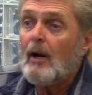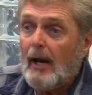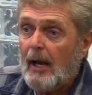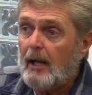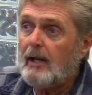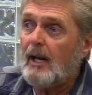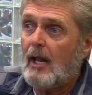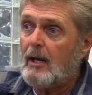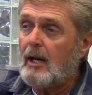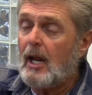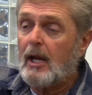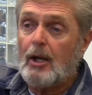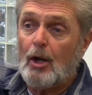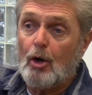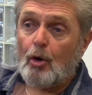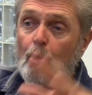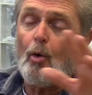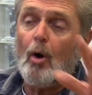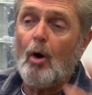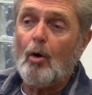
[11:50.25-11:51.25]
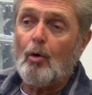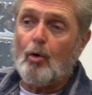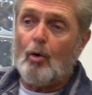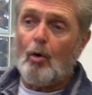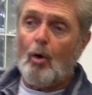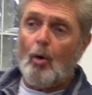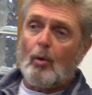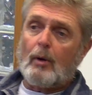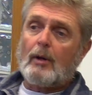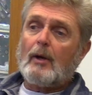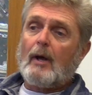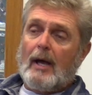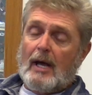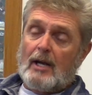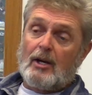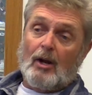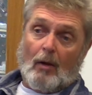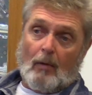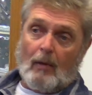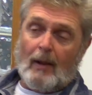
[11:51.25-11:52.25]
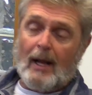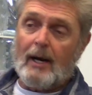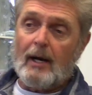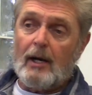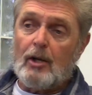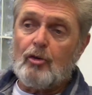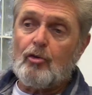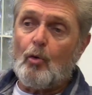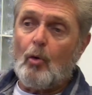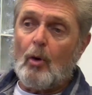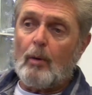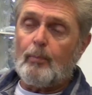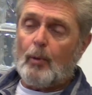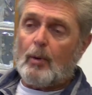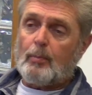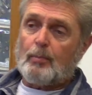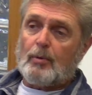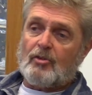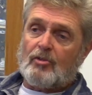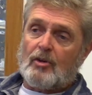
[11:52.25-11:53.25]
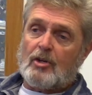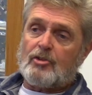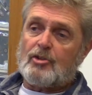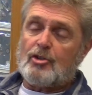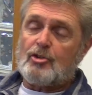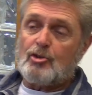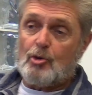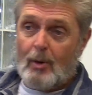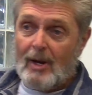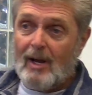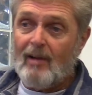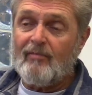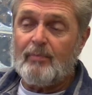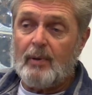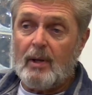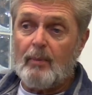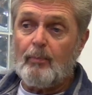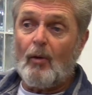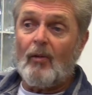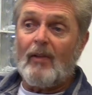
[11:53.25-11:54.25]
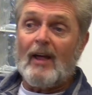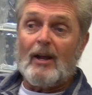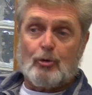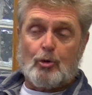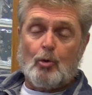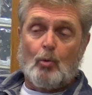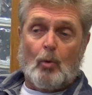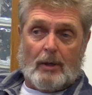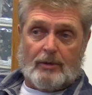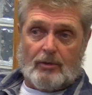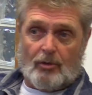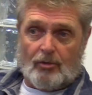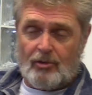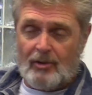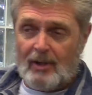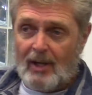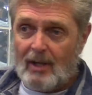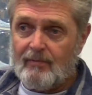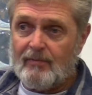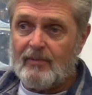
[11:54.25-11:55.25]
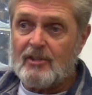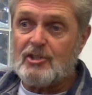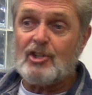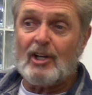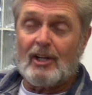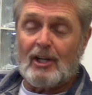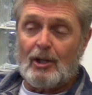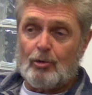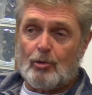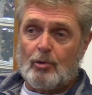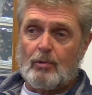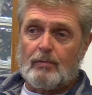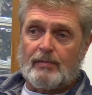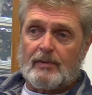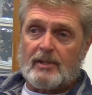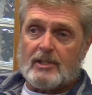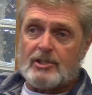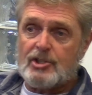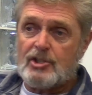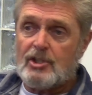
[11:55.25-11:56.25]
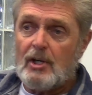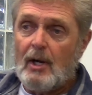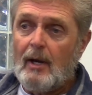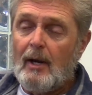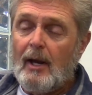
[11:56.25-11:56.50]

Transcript: And then they can grow. And a lot of these corporate positions, you have people that do understand fishing and do fish.